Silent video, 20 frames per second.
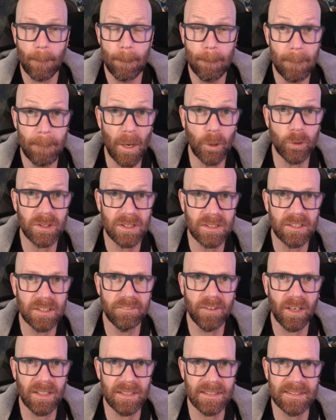Most
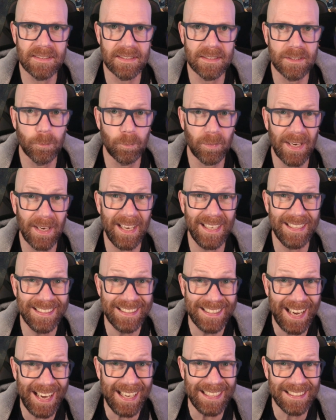devices
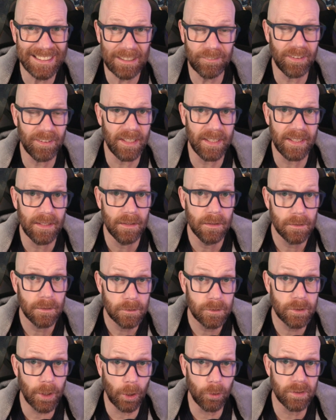playing natively
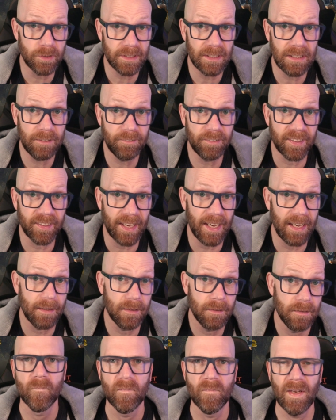don't deliver that.
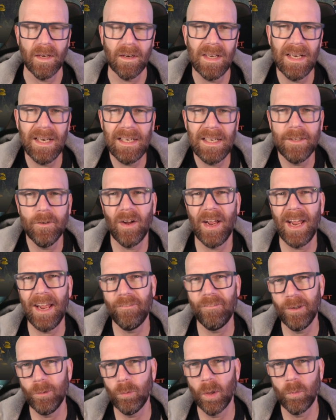Now, clearly not
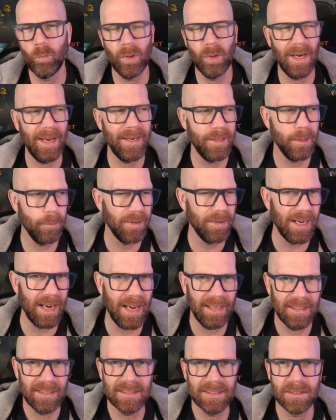everyone will end up
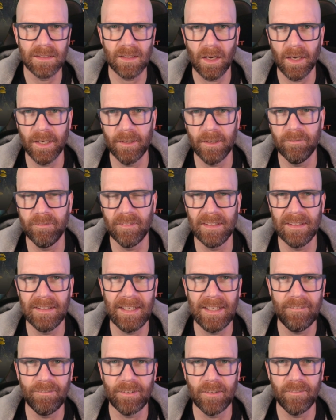getting this kind of
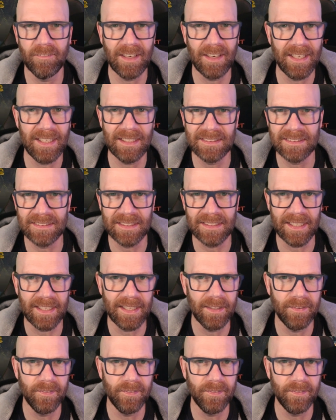level of latency.